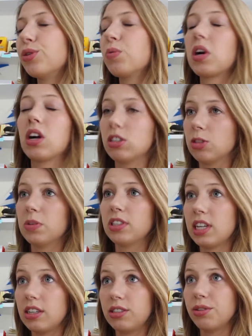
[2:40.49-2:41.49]
should
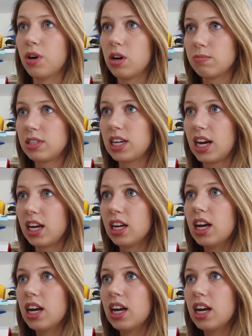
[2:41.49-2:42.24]
100% do a homestay.